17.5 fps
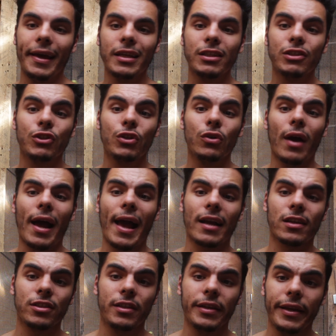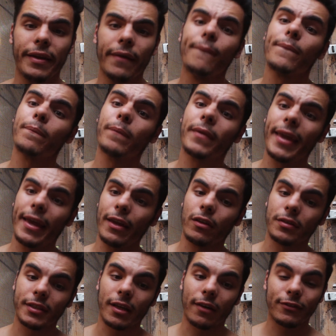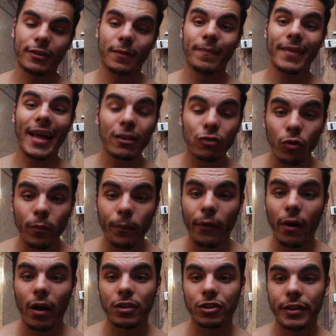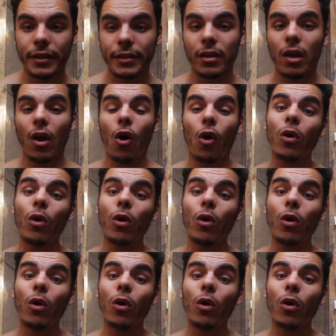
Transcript: is to actually get yourself some natural branches.